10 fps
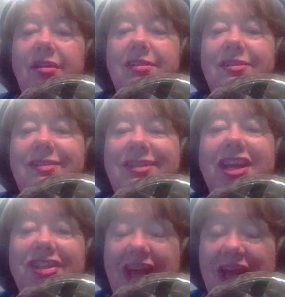
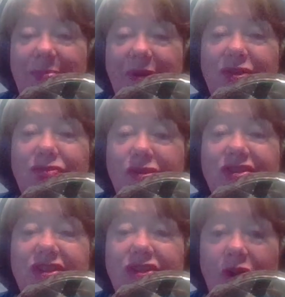sellotape across
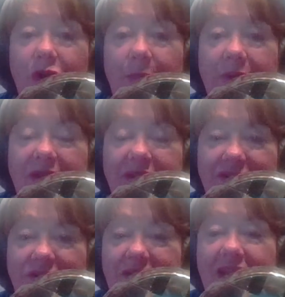the top
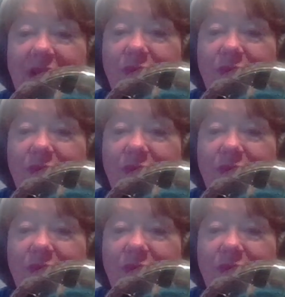so that it was